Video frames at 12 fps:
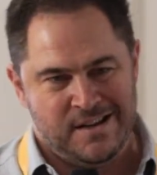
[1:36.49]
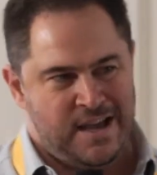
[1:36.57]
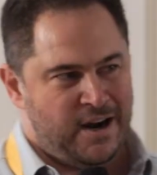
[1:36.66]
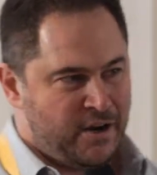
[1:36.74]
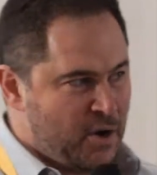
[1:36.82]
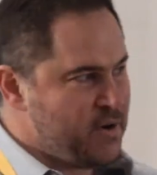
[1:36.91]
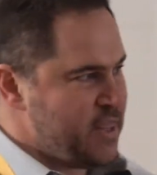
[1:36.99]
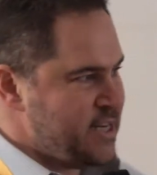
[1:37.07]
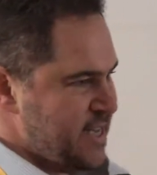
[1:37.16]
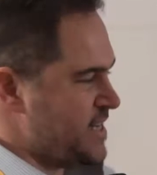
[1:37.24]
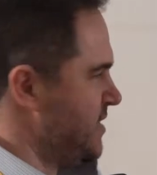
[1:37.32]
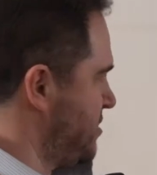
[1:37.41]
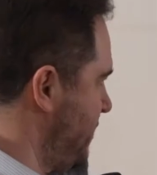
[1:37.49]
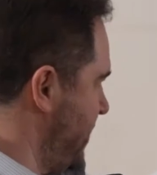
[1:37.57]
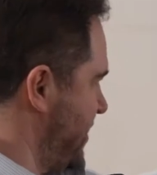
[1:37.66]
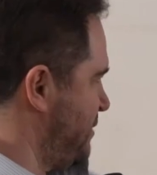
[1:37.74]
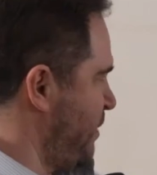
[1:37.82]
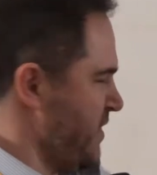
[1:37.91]
And I'll go into the details of it
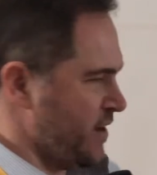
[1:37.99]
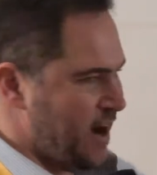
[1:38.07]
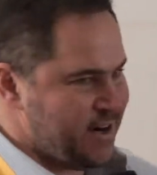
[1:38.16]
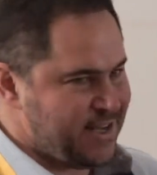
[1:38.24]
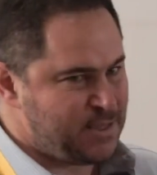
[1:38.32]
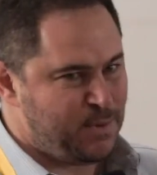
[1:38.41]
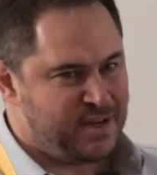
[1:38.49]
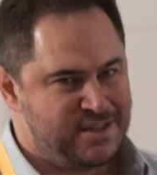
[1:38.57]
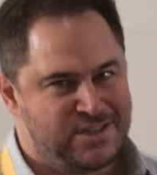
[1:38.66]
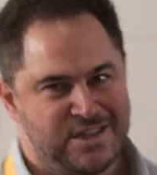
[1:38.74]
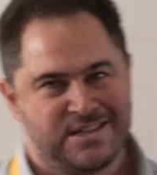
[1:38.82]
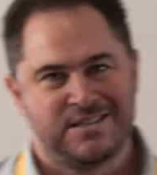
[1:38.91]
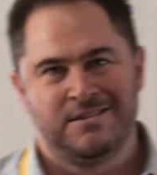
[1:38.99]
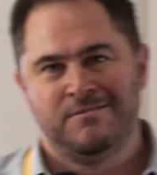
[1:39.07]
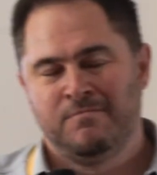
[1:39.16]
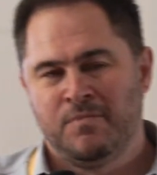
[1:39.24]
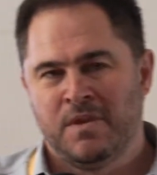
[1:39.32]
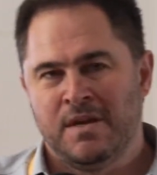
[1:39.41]
and explain the context, but it's just
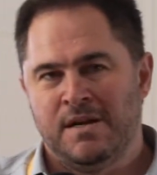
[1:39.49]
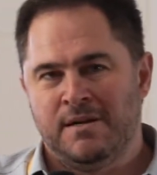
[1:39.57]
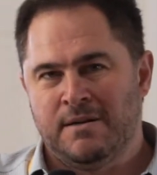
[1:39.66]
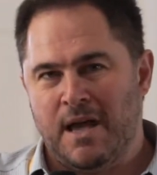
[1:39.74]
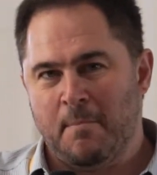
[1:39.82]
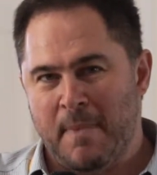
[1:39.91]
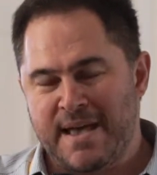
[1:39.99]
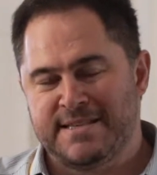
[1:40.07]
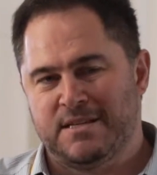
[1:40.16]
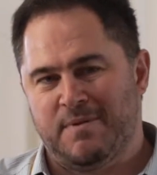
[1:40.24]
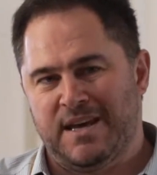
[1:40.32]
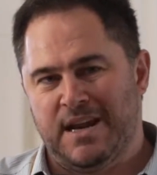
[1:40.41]
amazing to me.